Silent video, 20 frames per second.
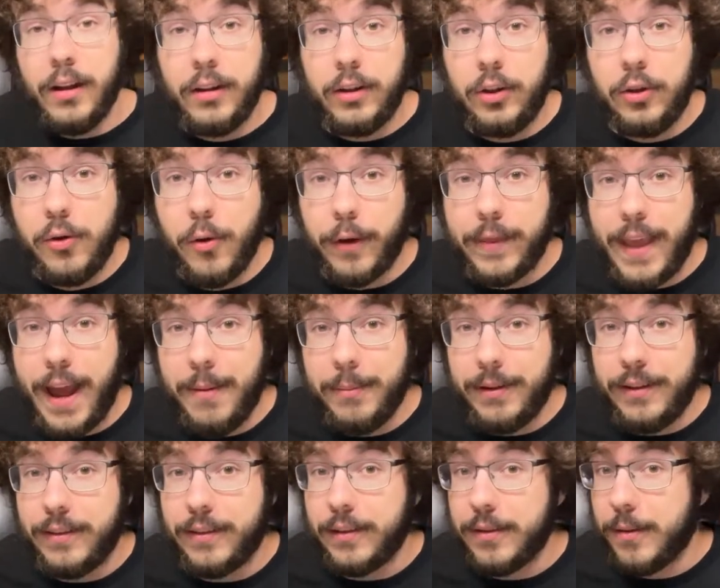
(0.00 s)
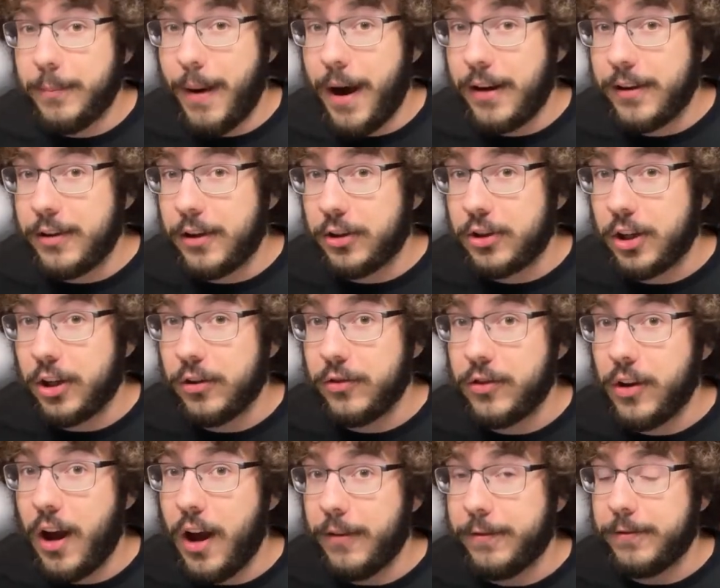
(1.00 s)
You know what that means. The monitor turns
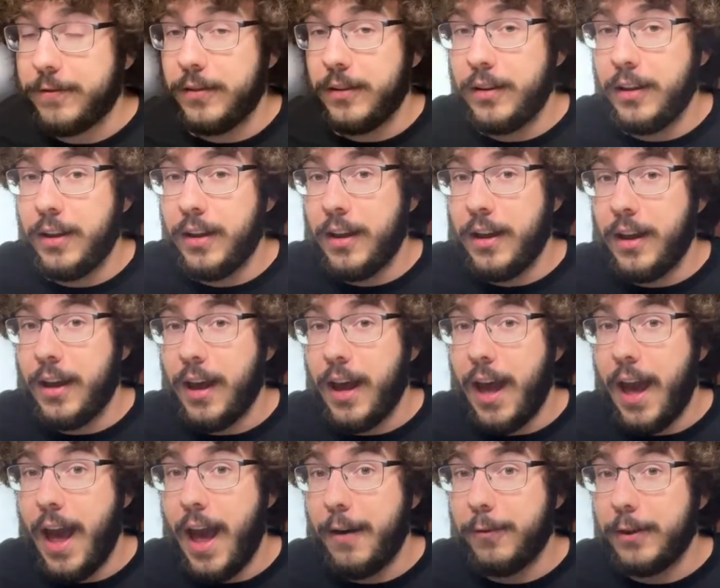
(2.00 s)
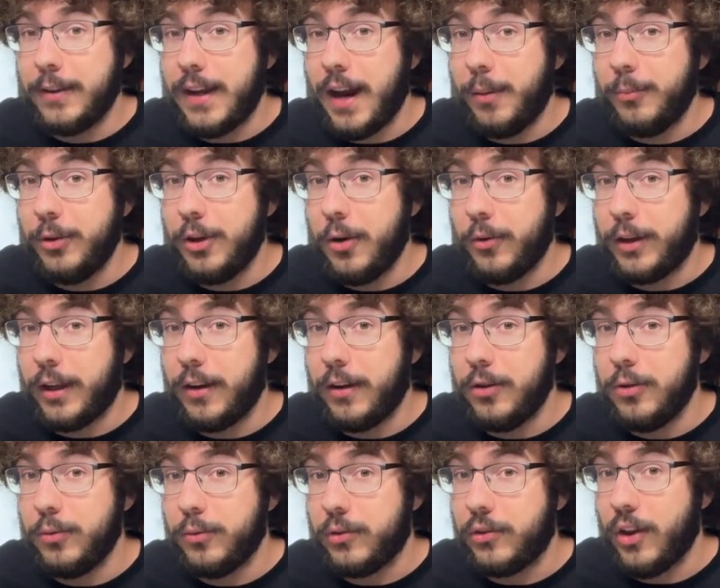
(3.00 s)
off every time we don't get a
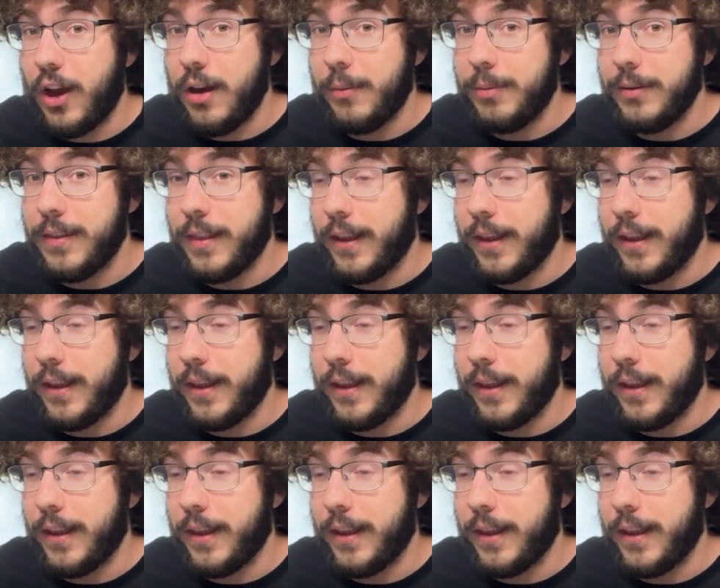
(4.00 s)
new sub in